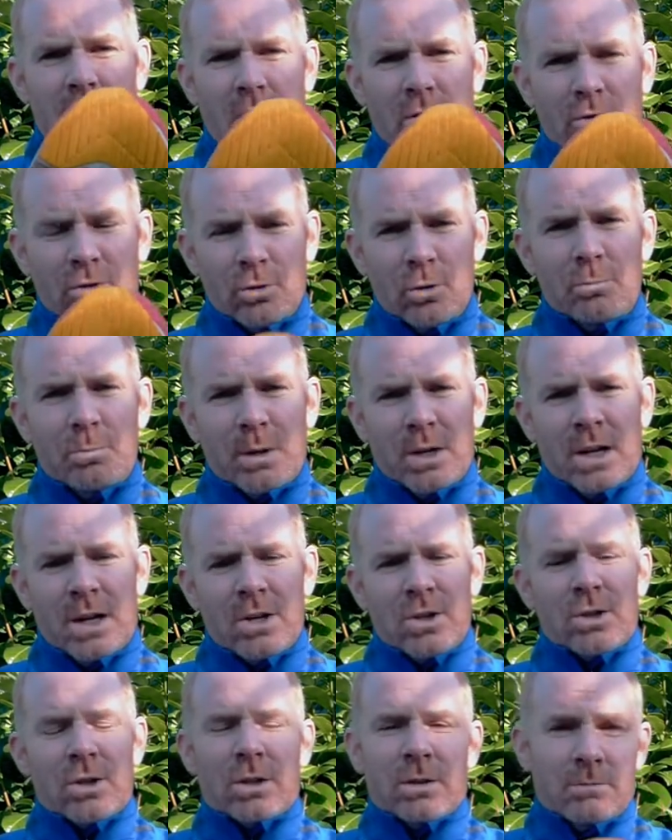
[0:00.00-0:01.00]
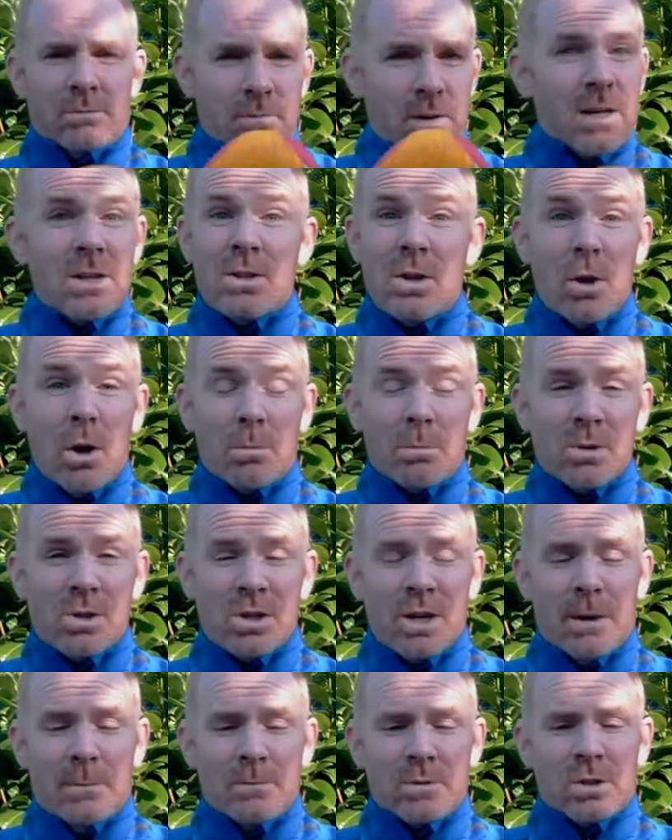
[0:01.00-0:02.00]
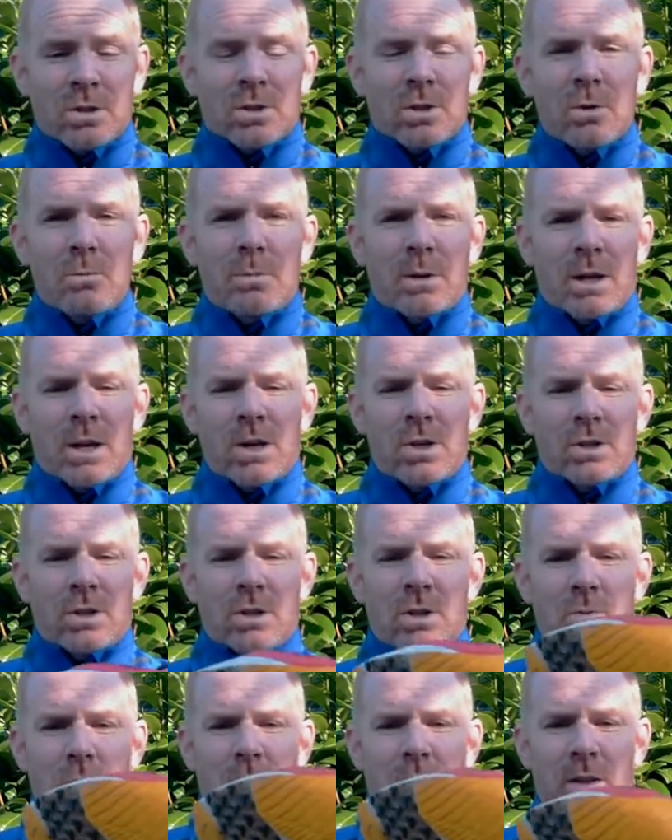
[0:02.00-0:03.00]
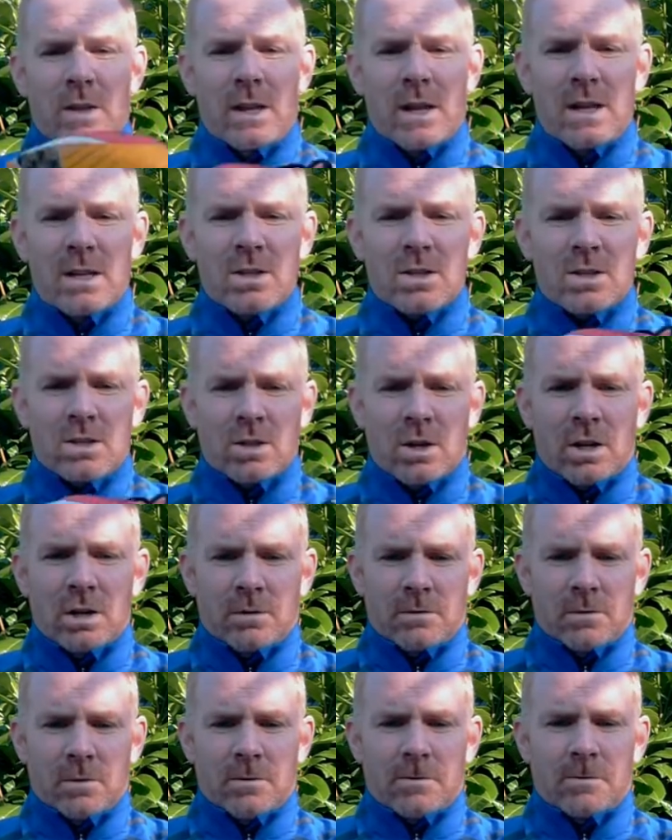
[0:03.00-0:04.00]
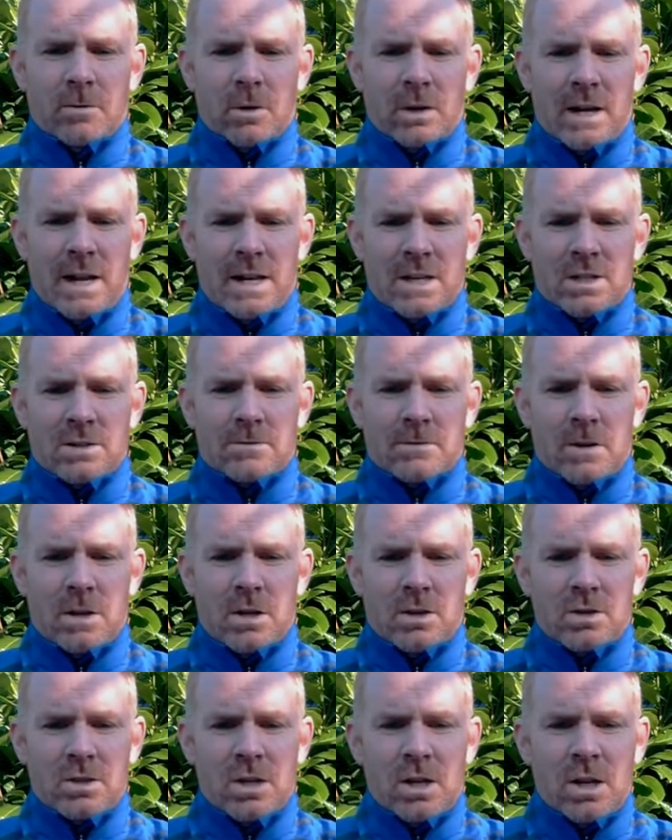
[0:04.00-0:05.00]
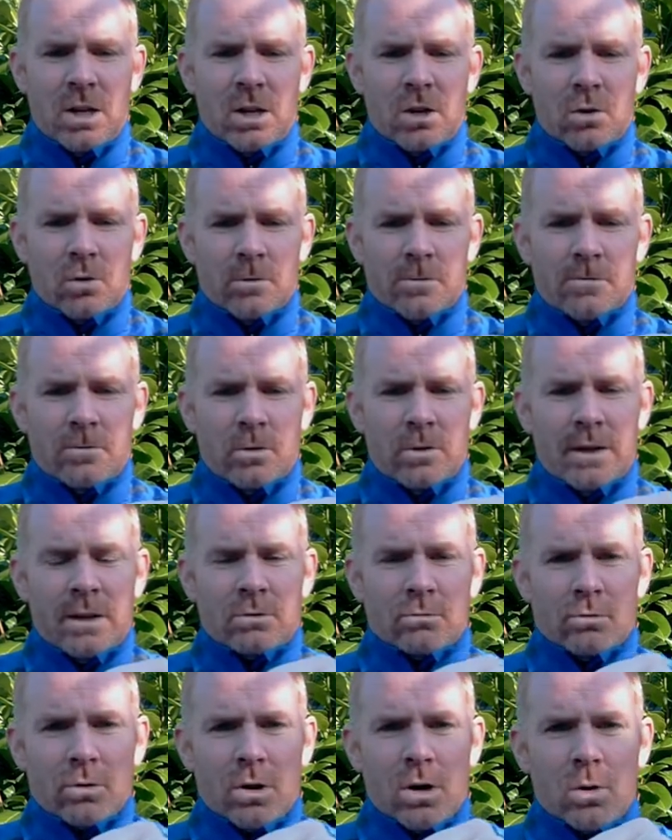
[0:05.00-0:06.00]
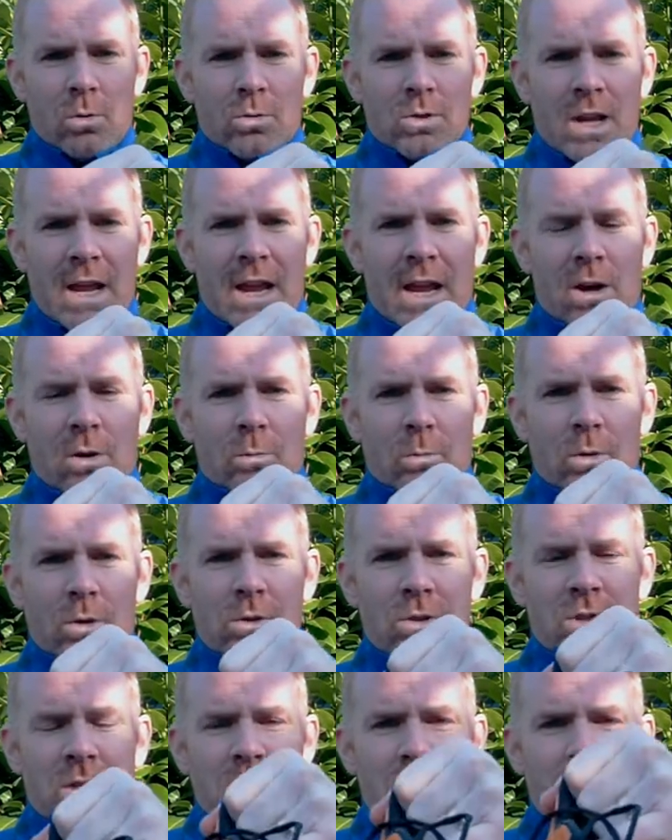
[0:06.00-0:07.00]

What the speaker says: Supination is the opposite. So supination is where the inside of your foot lands first, your foot then rolls outwards